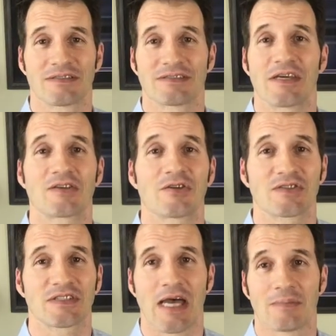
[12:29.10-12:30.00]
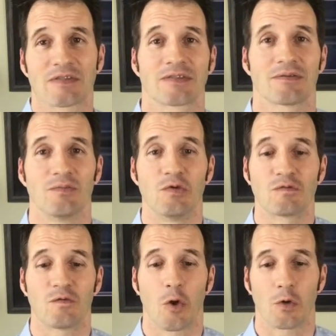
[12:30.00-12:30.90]
Take those steps, move
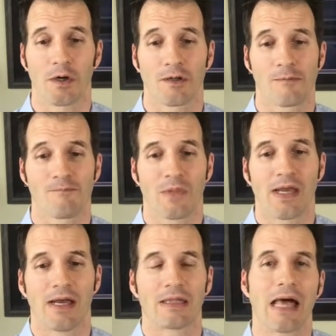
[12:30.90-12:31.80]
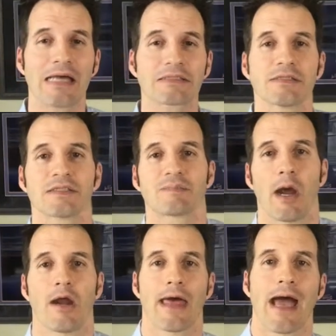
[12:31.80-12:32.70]
forward. And lastly,
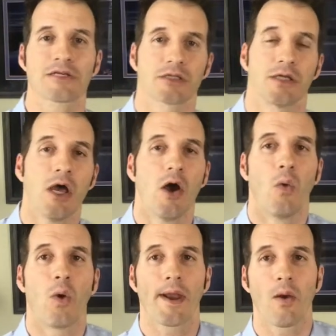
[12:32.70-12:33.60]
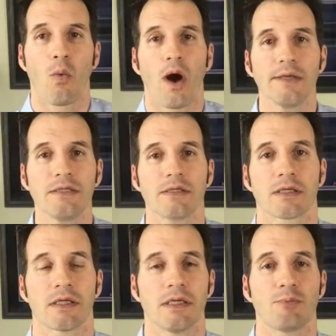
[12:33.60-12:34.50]
inspired action. What I want you to
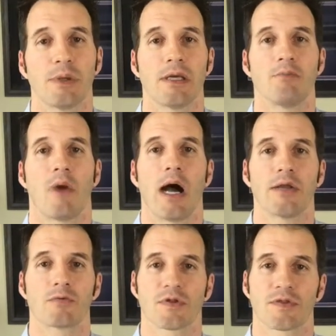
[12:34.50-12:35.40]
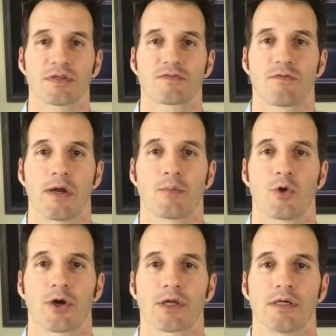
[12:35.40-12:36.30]
keep in mind with this
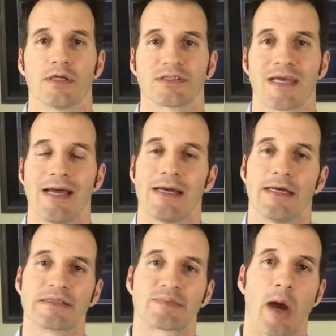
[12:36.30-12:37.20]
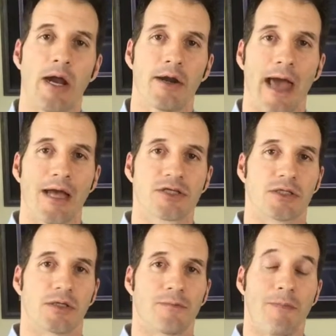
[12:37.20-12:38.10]
framework is inspired
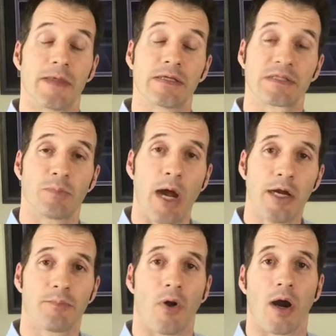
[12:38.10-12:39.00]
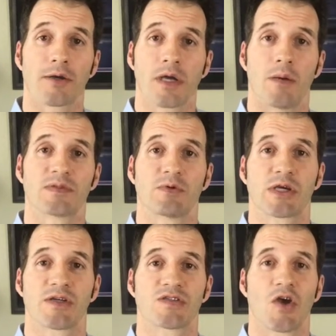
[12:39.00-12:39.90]
action. The inspired part comes
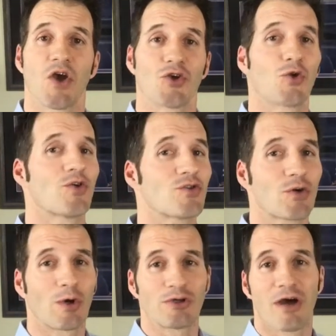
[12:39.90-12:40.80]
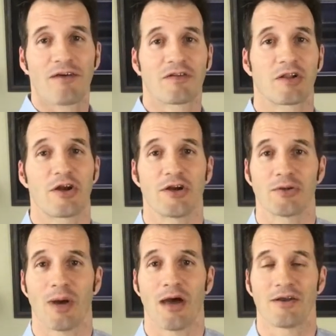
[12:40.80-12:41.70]
because you're doing what you have clarity
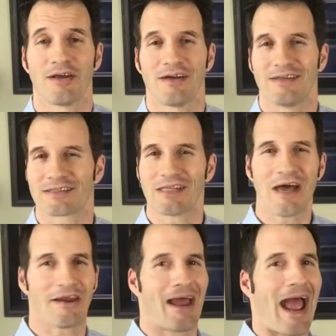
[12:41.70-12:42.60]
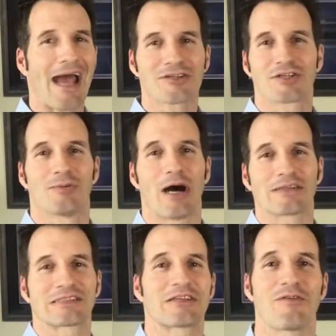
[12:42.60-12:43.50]
about. It's not action
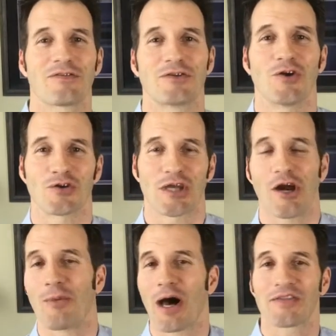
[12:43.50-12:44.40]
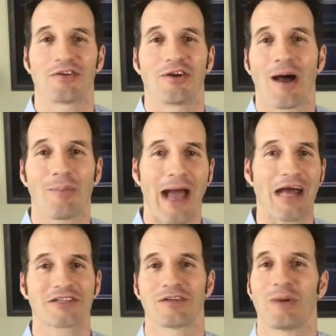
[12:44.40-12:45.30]
about stuff that you don't care about, that you're not
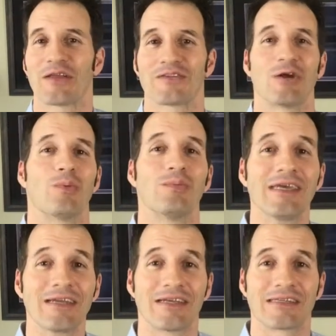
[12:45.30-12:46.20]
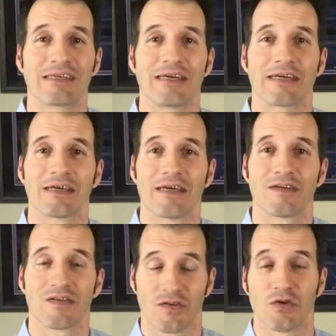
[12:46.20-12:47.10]
passionate about, that don't mean anything
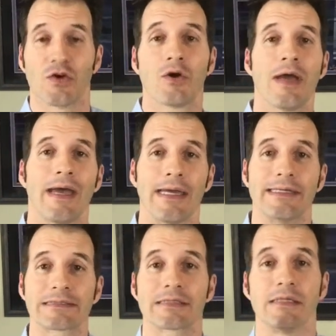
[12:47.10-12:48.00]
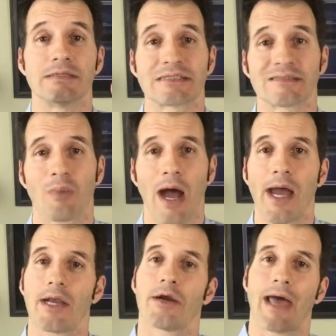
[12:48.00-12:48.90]
to you. It's
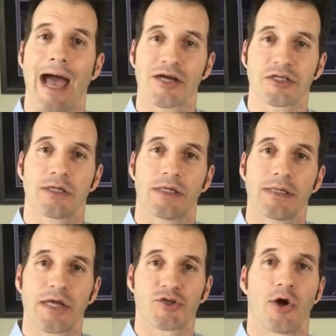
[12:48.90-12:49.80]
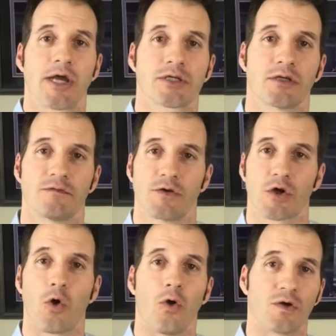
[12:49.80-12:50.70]
inspired action in that direction of your
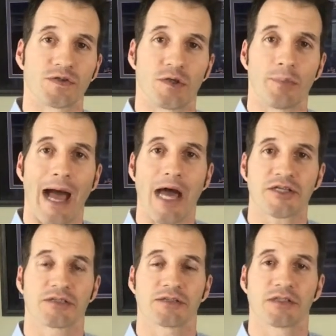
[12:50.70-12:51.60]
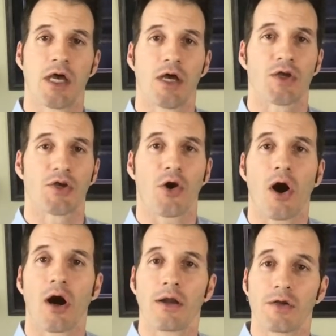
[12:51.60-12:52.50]
goals, your passions, your
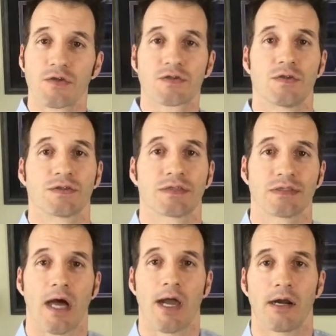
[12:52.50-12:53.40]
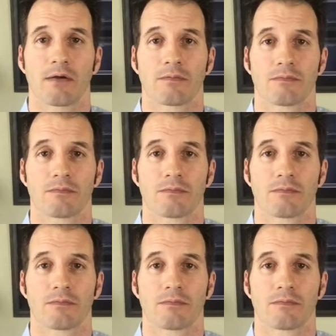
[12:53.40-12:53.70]
heart, and your soul's desire.